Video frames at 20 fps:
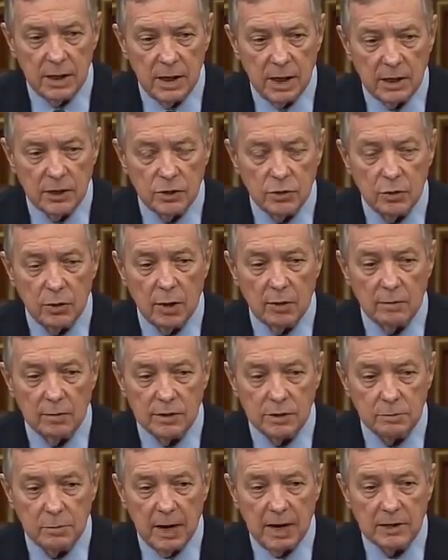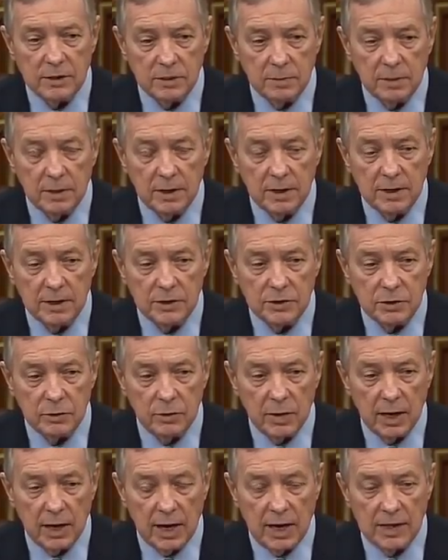and to our responsibilities to
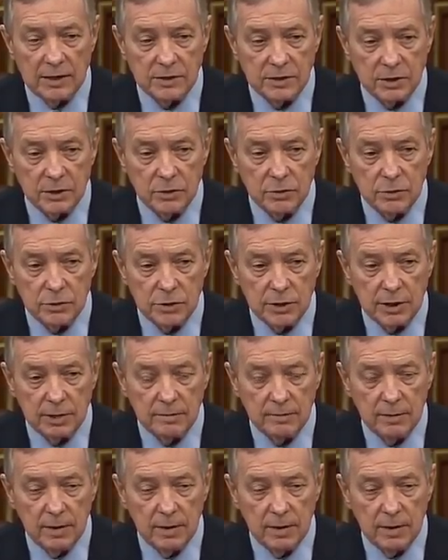our Constitution.